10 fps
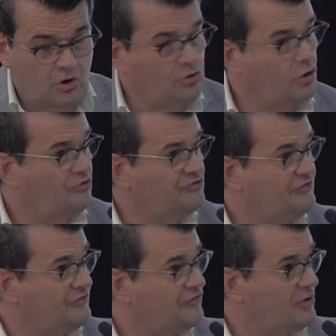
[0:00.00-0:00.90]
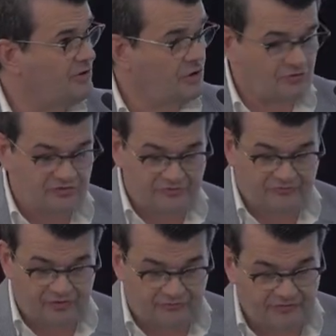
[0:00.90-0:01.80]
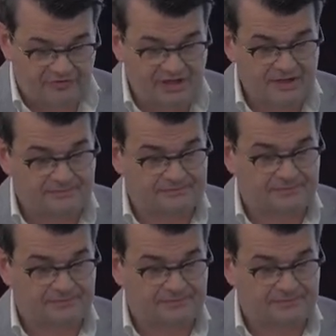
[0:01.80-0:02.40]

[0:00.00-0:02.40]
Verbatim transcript: got lost in the terminology of sovereignty,